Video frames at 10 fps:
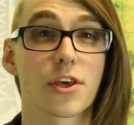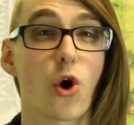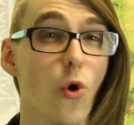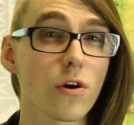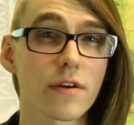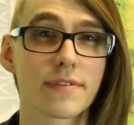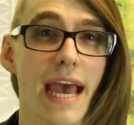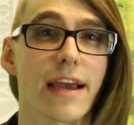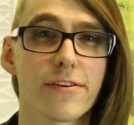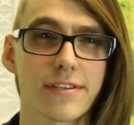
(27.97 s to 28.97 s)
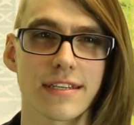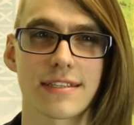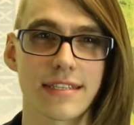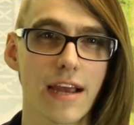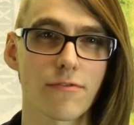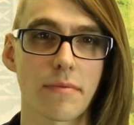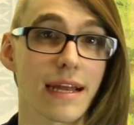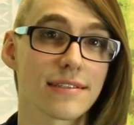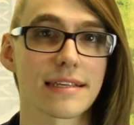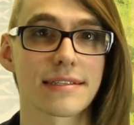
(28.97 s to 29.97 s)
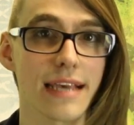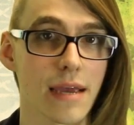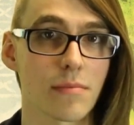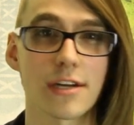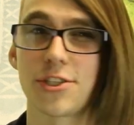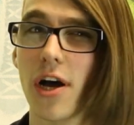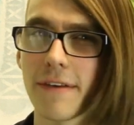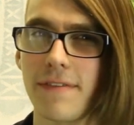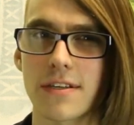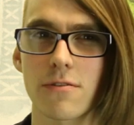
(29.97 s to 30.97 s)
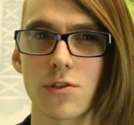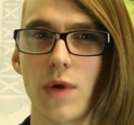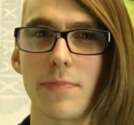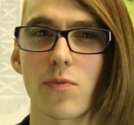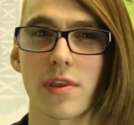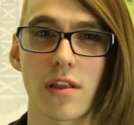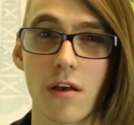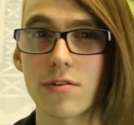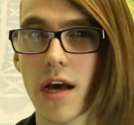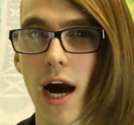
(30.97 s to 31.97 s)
The core of Zangoose's set remains the same. A jolly physical sweeper with close